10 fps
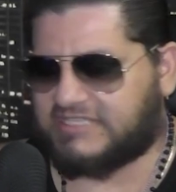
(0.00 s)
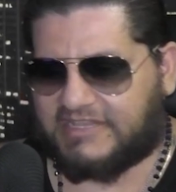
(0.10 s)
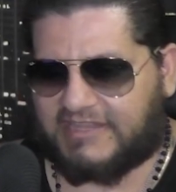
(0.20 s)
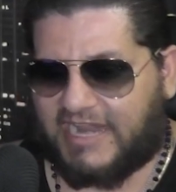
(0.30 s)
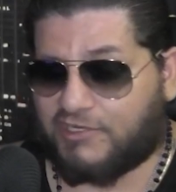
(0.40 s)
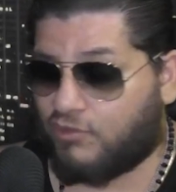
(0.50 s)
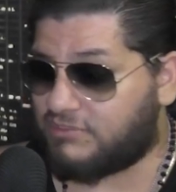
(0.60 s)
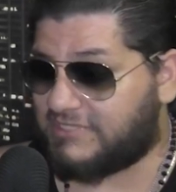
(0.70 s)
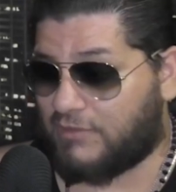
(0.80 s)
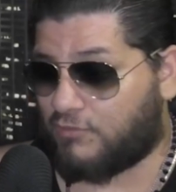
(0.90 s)
that I
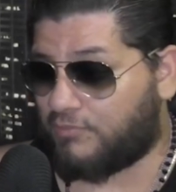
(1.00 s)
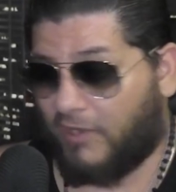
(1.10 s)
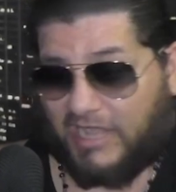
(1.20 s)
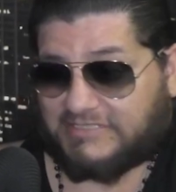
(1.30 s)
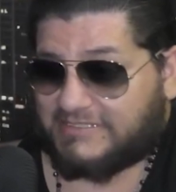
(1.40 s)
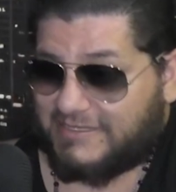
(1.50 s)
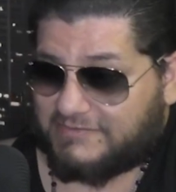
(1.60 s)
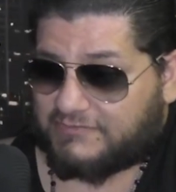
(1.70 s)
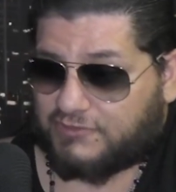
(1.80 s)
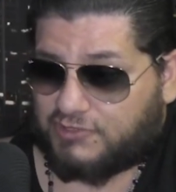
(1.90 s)
noticed that were positives
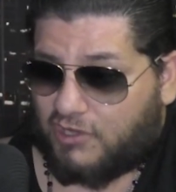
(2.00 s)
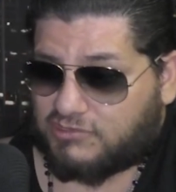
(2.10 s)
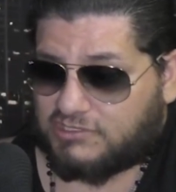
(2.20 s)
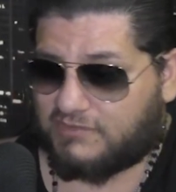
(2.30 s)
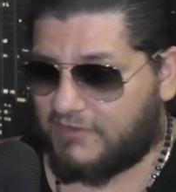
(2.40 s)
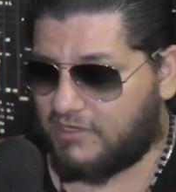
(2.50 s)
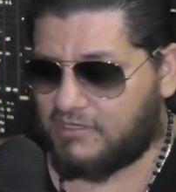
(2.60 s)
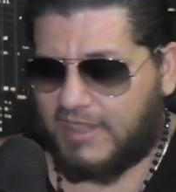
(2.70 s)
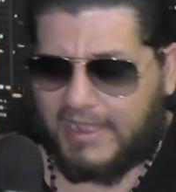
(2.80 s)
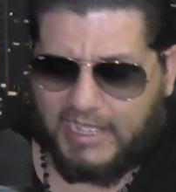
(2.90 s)
for Charles Oliveira.
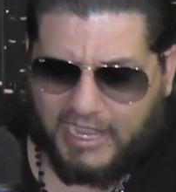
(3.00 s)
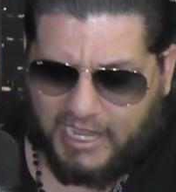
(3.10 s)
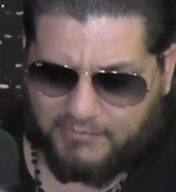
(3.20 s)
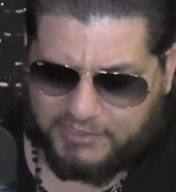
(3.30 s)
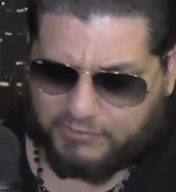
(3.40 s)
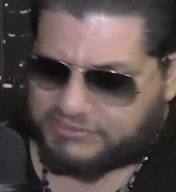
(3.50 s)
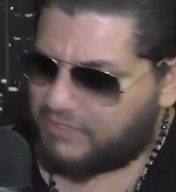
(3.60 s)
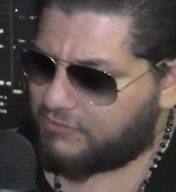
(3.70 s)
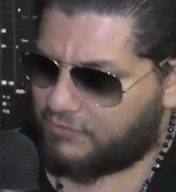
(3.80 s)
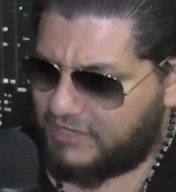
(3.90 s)
He was
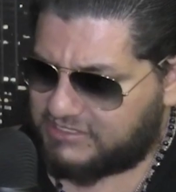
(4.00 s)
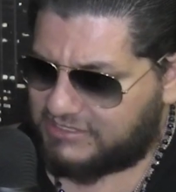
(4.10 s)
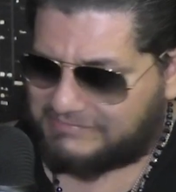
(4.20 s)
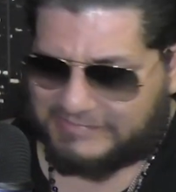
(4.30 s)
able to wrestle him